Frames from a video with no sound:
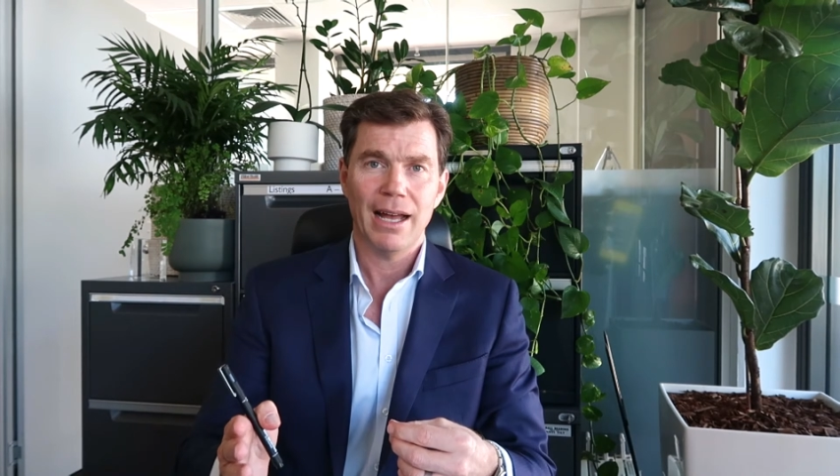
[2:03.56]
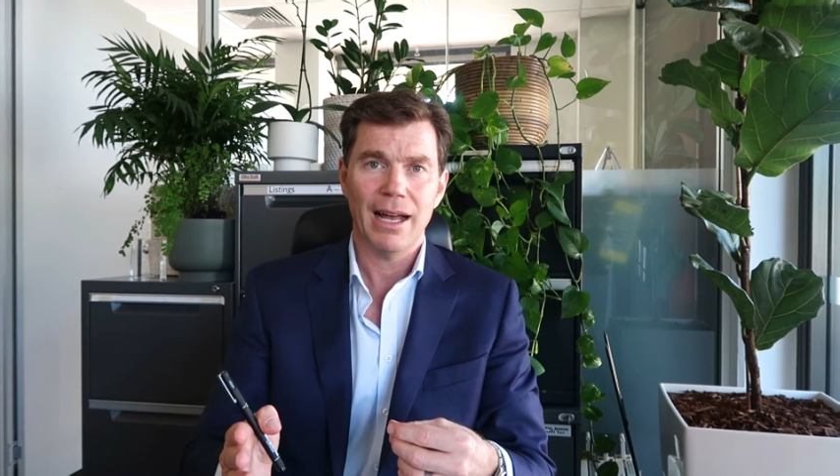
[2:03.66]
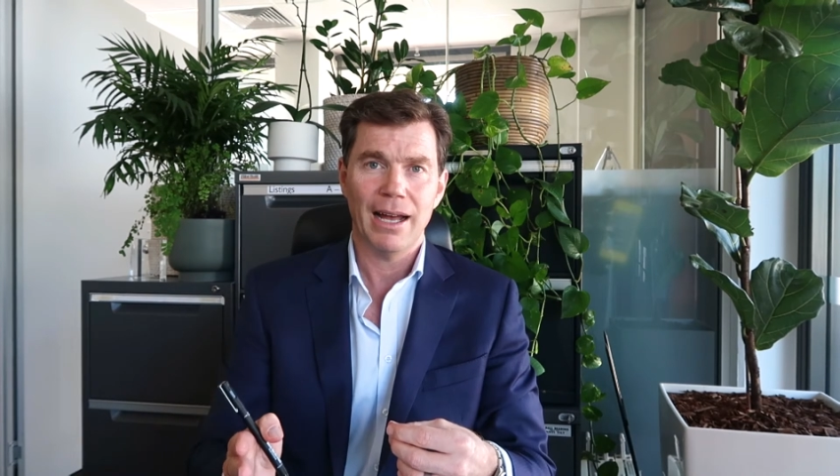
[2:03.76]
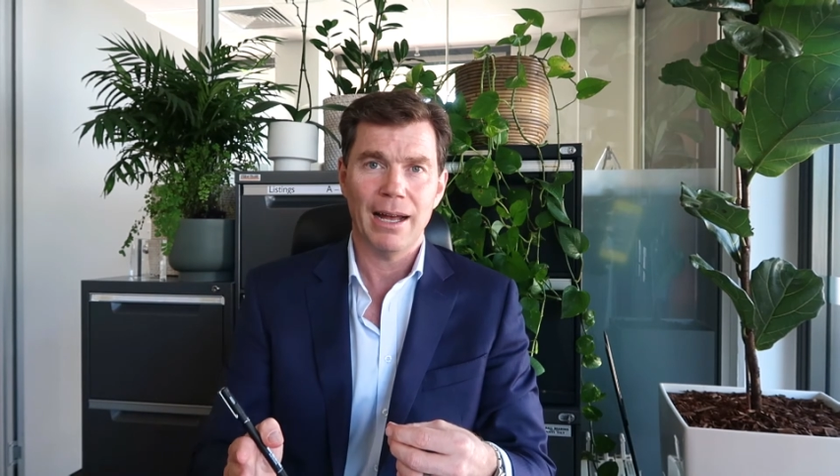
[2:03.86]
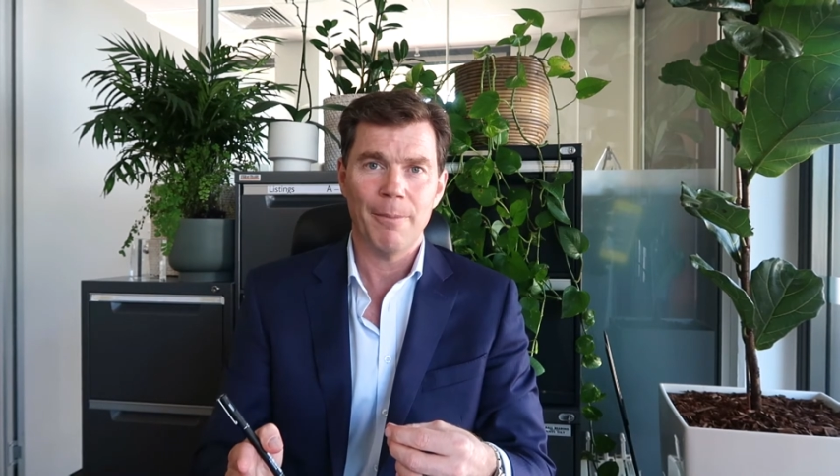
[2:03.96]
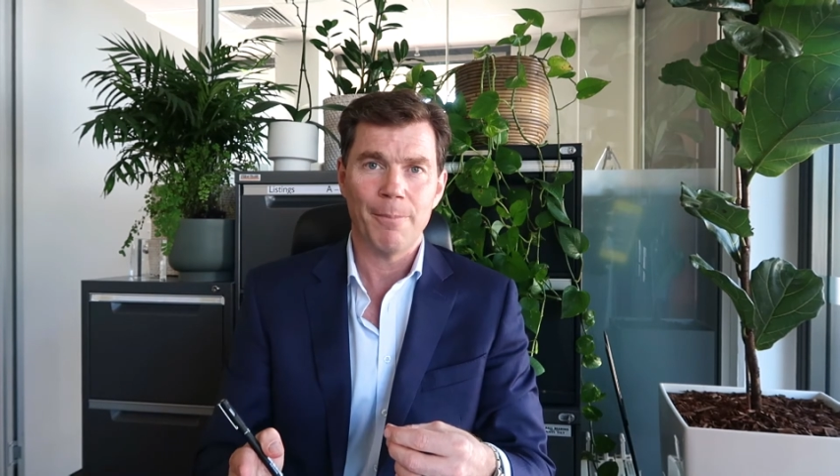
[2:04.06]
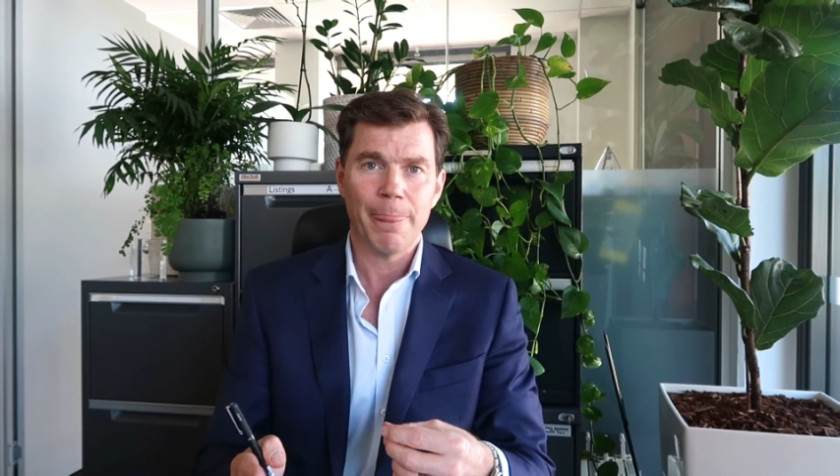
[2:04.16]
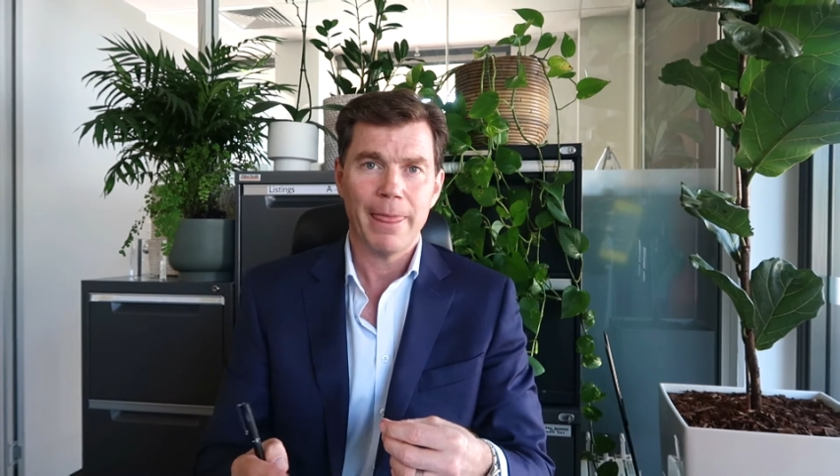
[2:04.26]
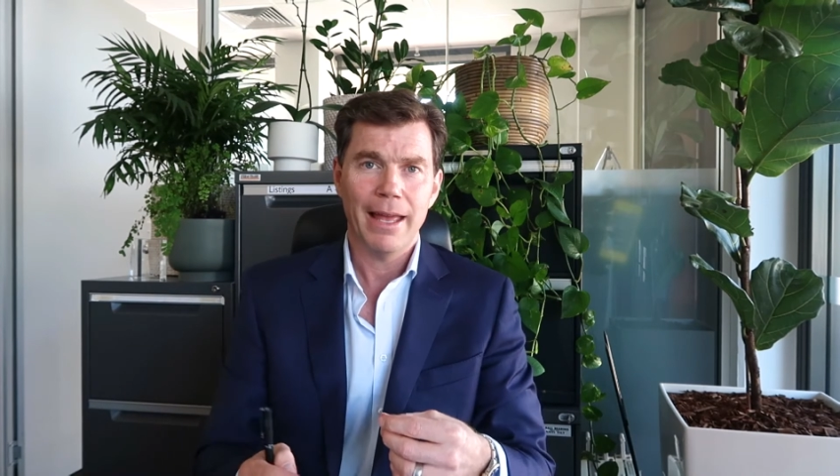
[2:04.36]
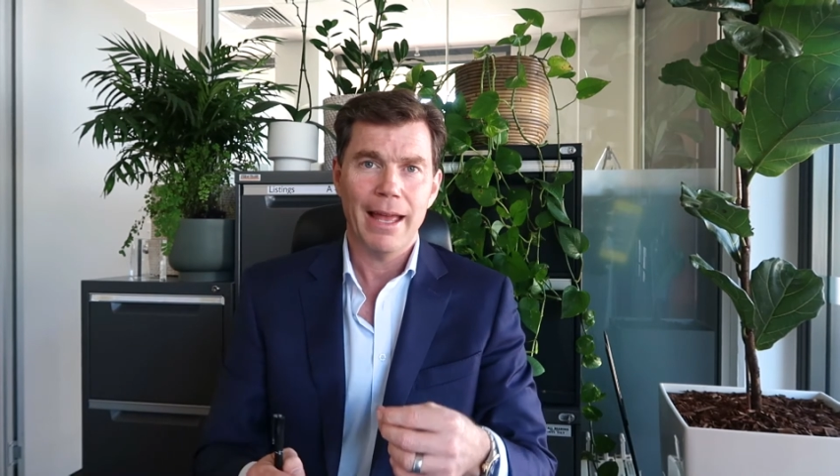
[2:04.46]
and
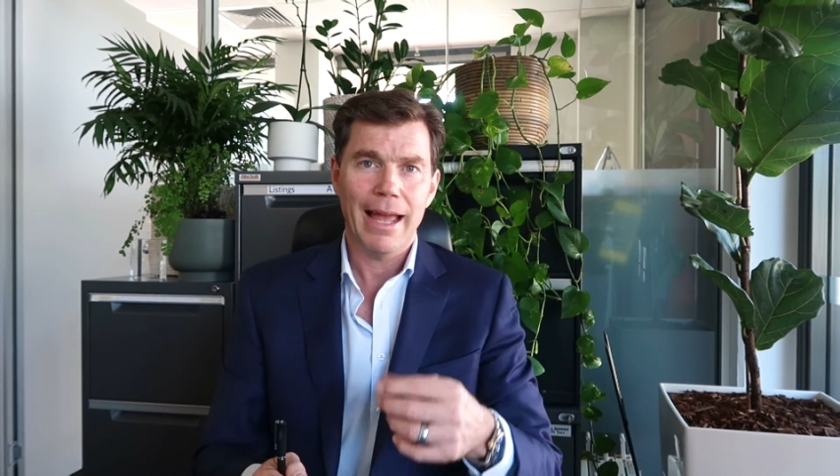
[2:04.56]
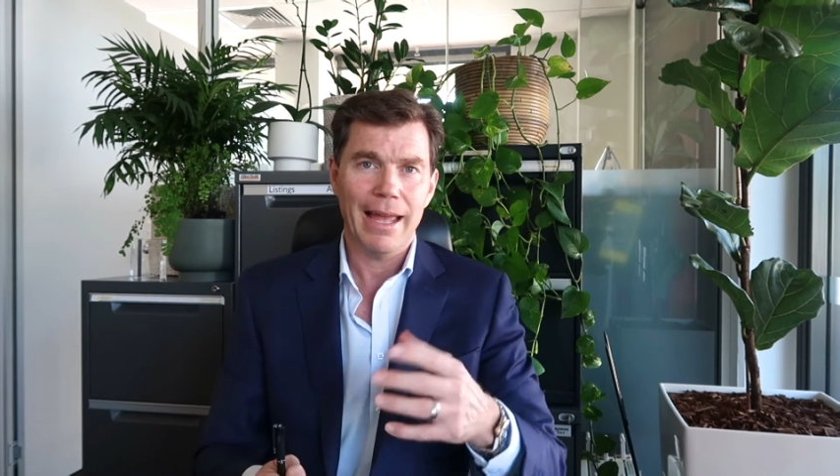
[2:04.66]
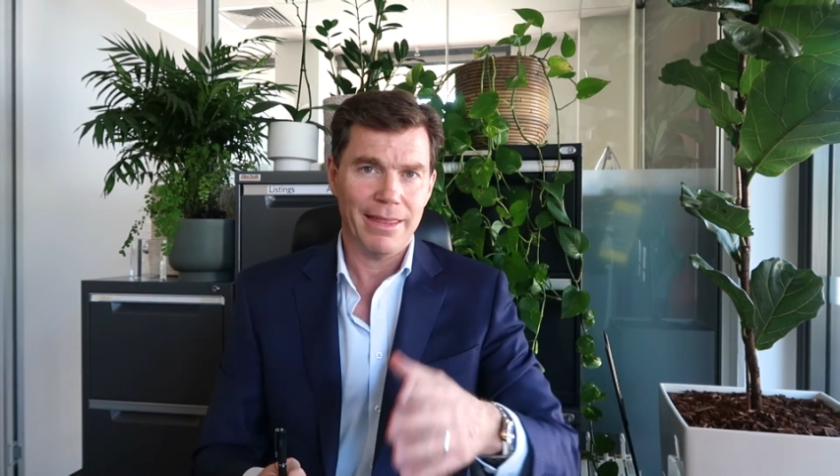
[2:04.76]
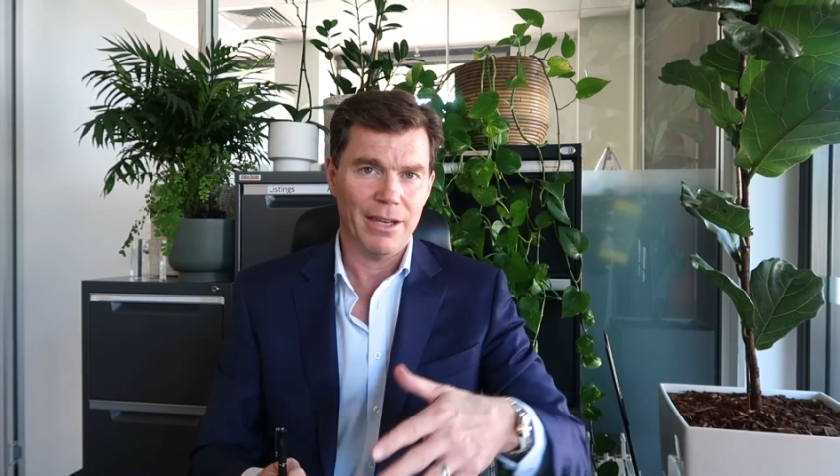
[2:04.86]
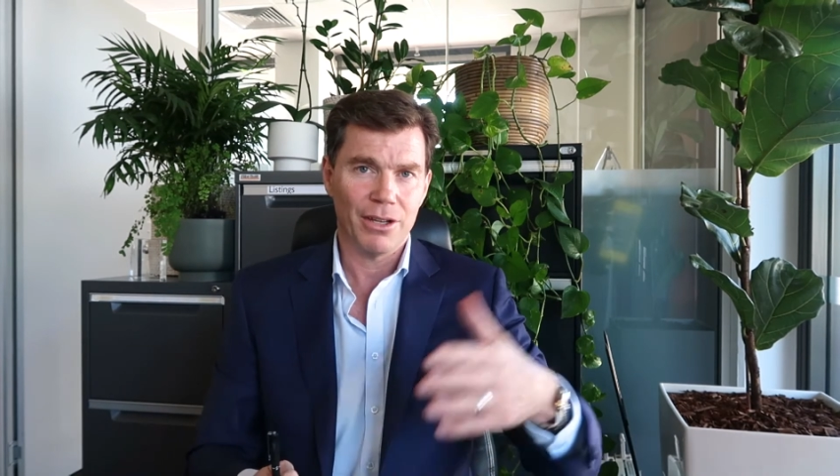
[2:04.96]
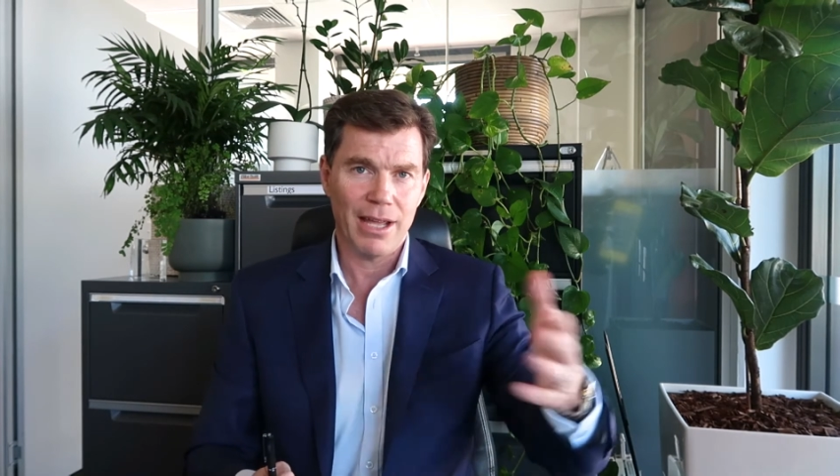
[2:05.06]
then